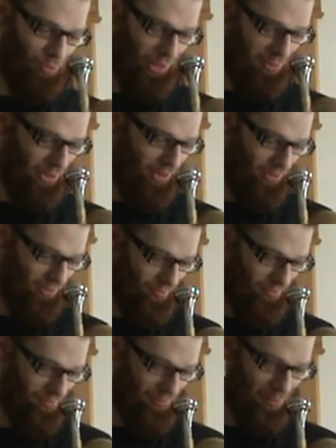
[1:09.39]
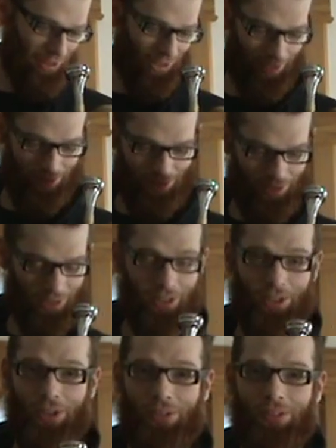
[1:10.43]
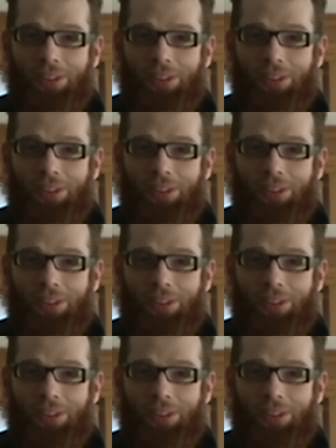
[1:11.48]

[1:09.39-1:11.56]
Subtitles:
maybe less. I don't know.